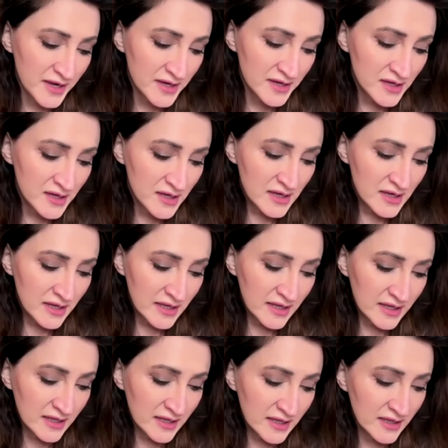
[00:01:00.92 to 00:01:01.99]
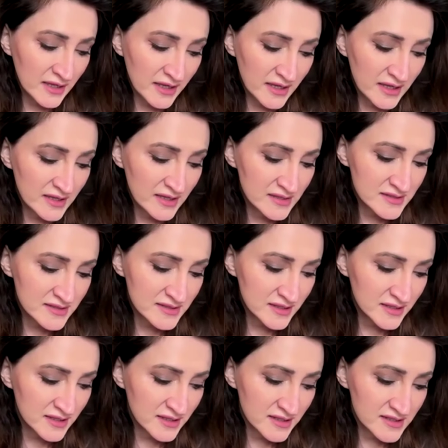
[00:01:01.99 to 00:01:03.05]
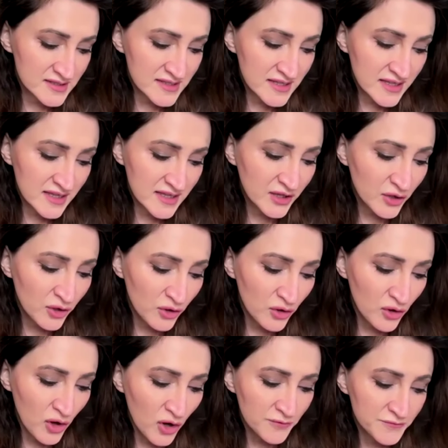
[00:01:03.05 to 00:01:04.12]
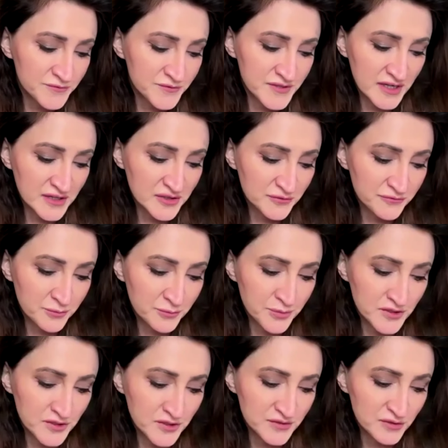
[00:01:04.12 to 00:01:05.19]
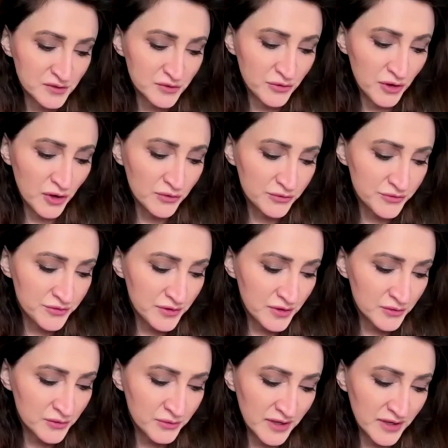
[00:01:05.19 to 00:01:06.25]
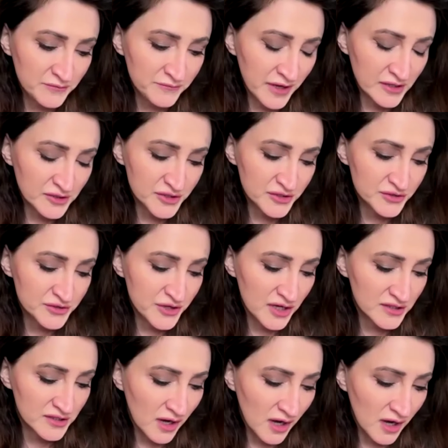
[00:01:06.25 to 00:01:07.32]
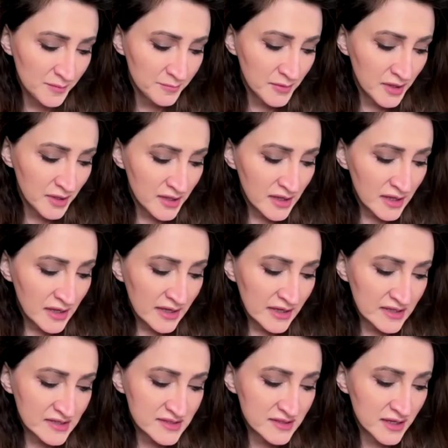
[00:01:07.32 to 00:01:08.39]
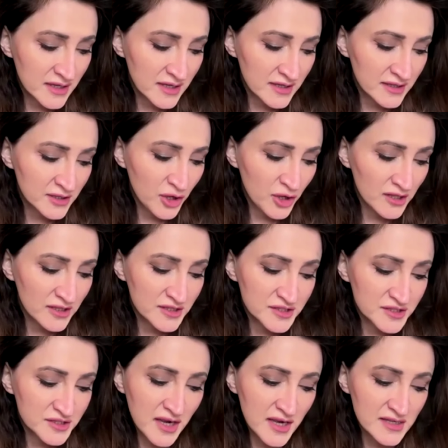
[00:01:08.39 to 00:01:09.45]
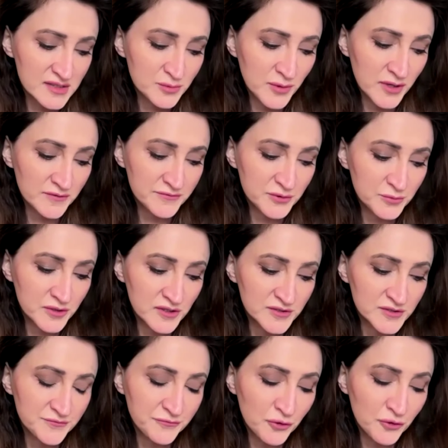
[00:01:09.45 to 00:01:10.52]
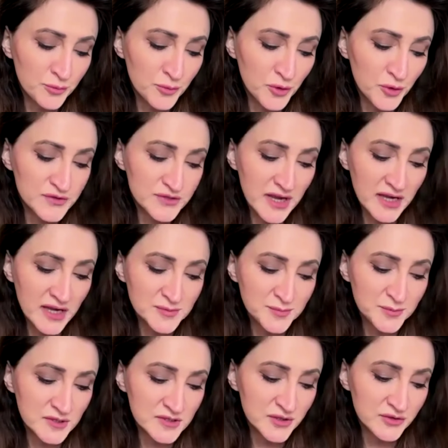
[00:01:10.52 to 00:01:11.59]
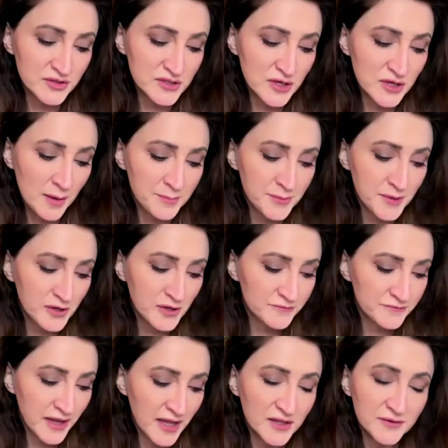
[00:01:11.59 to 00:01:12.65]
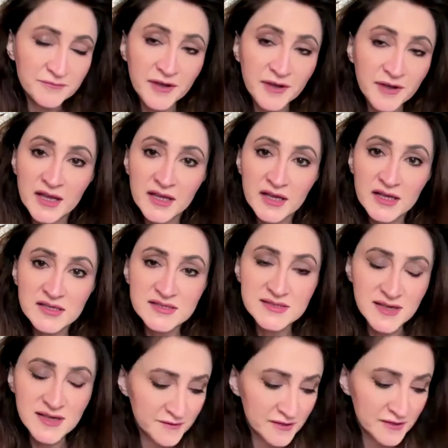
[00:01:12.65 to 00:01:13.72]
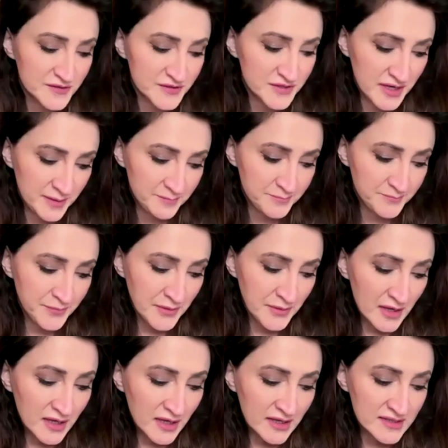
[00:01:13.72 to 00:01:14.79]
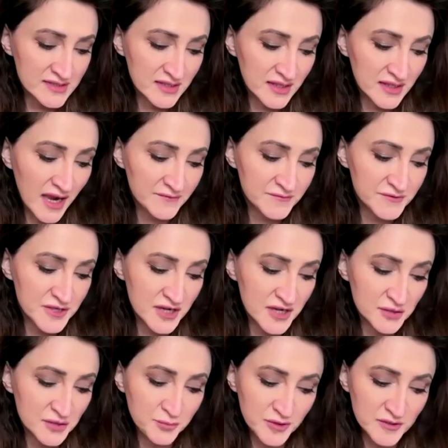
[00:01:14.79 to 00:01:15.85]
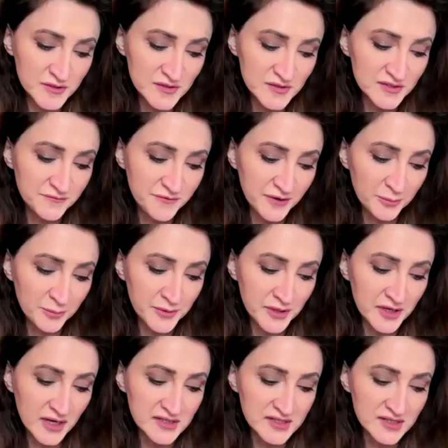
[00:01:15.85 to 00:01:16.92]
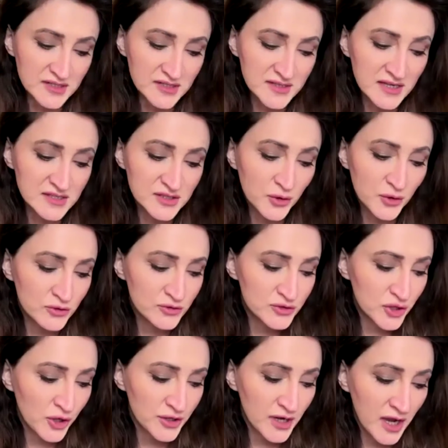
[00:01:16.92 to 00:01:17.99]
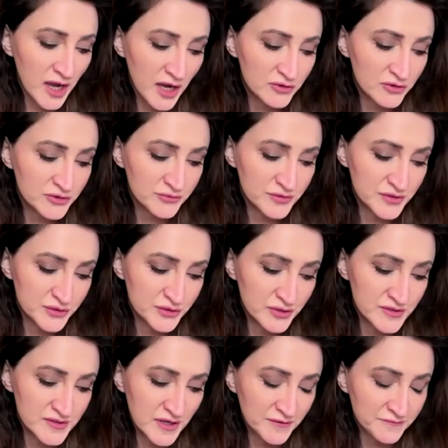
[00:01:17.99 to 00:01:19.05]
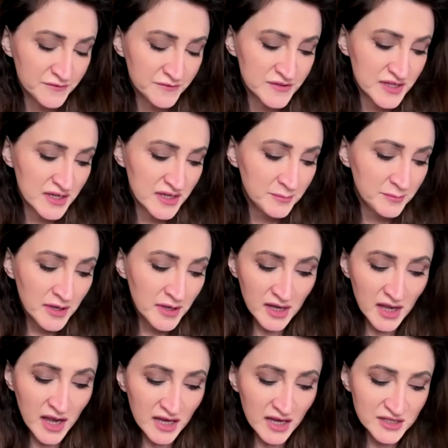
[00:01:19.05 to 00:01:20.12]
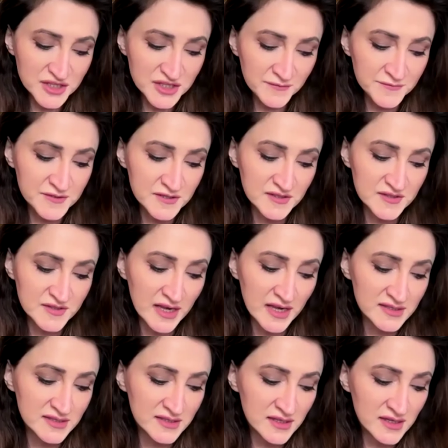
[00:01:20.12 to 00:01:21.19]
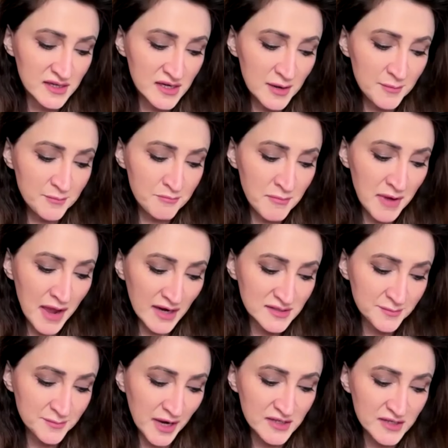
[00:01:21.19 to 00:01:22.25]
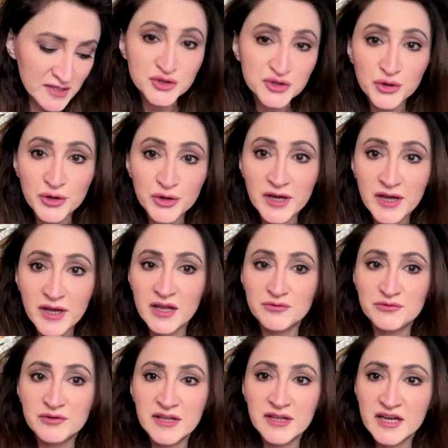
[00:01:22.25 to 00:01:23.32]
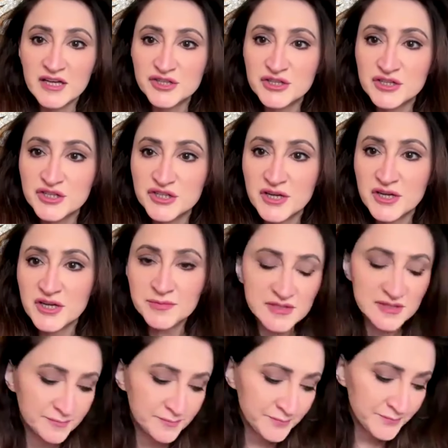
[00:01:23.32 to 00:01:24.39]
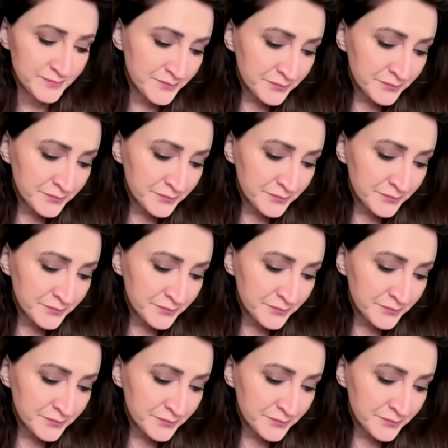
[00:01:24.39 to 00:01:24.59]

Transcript: mine. He is the CEO of Center for Personal Growth, reinvention.com. He's acknowledged as one of the world's foremost experts on the topic of elevating self-esteem. He's a life-changing personal development and success coach on how to restore self-esteem, achieve success, maximize joy in relationships,